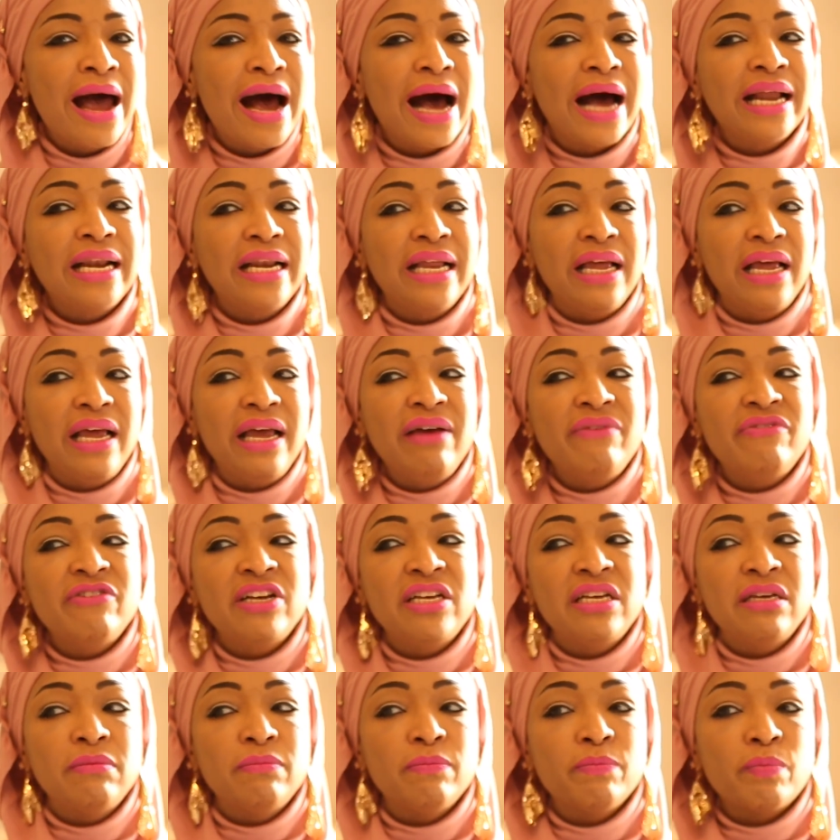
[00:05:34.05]
And
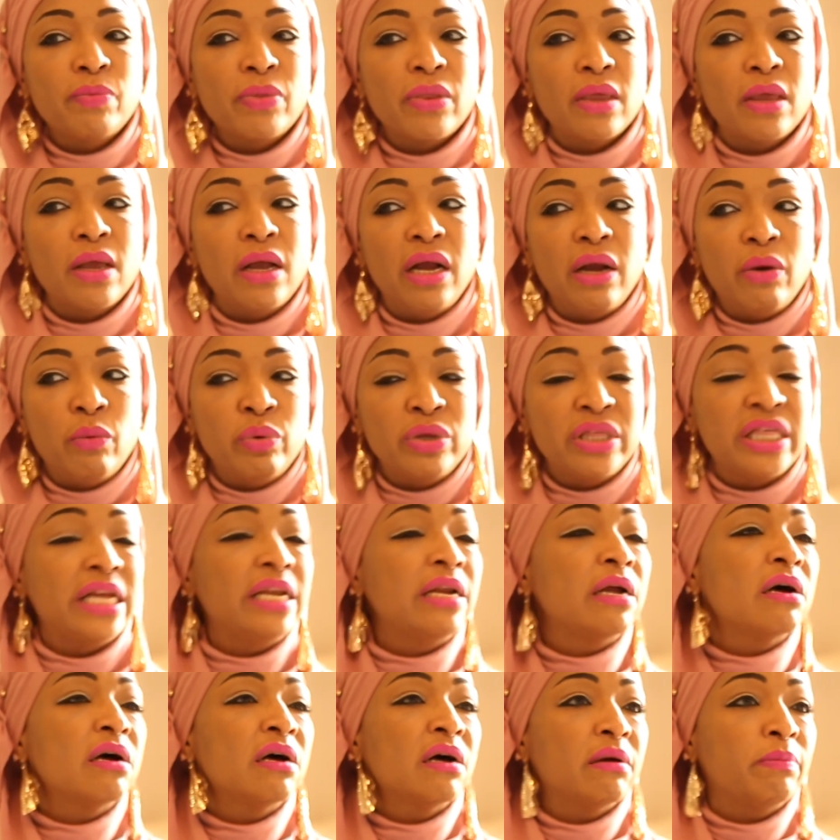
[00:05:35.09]
even
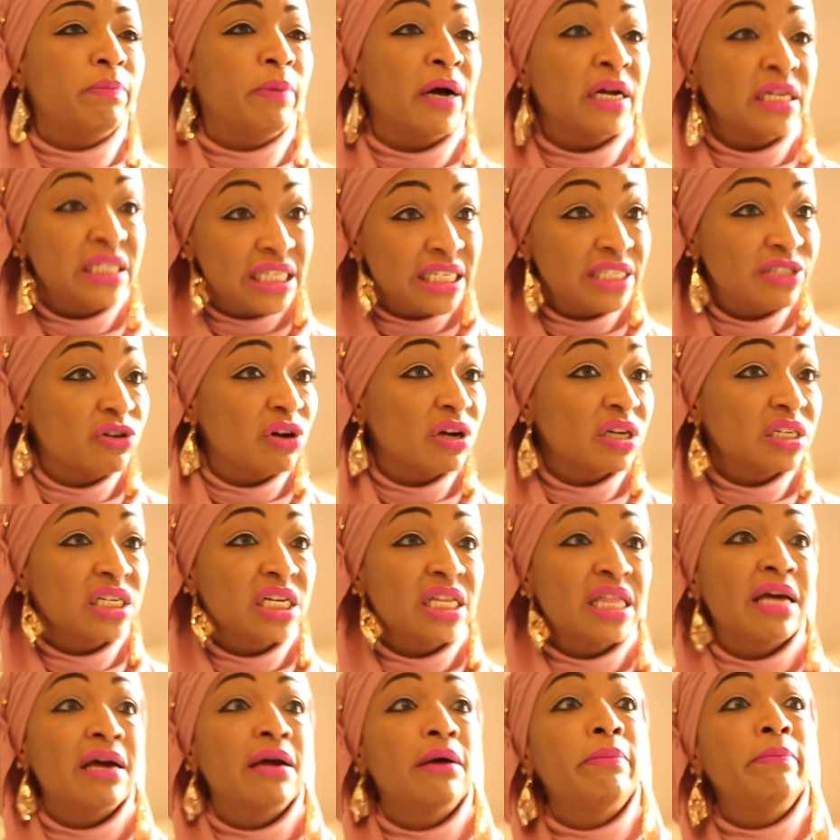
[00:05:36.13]
within our party structure,
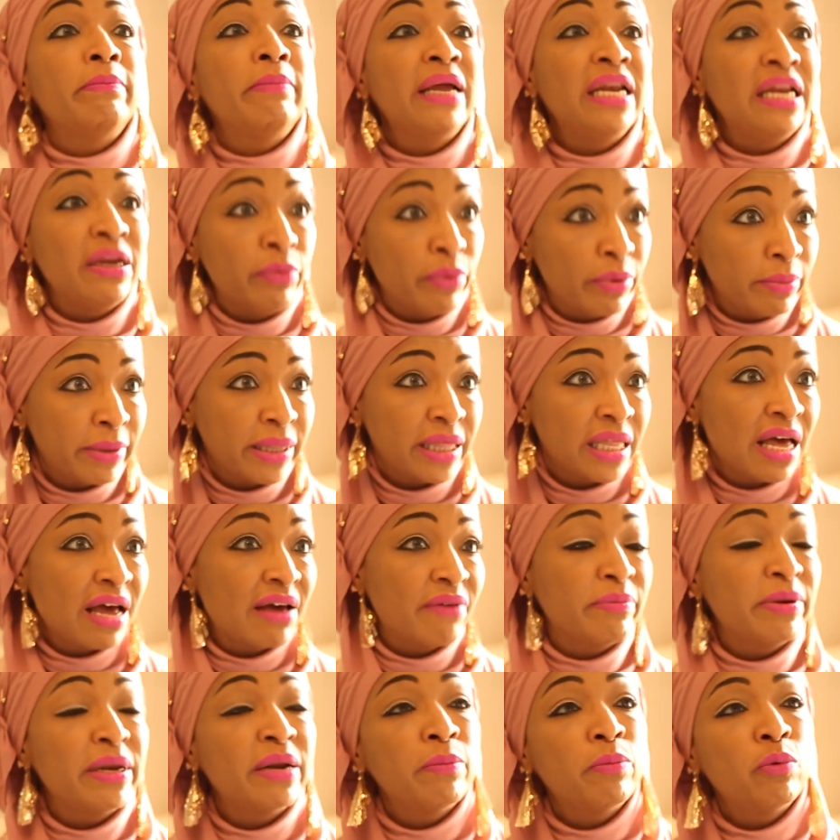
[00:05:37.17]
there are many women that
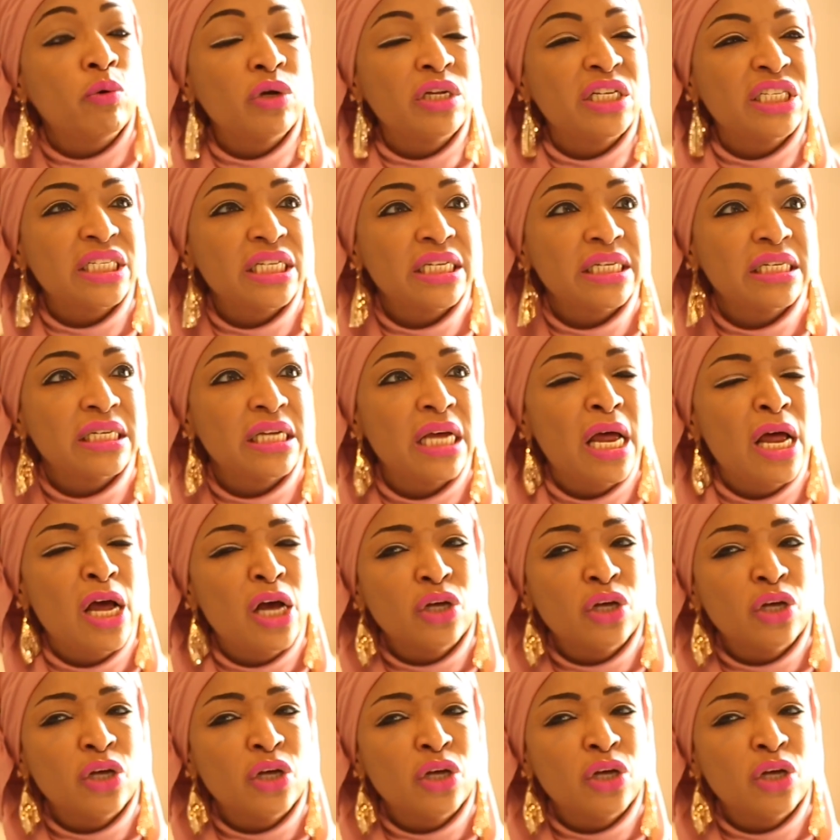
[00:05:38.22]
have been appointed.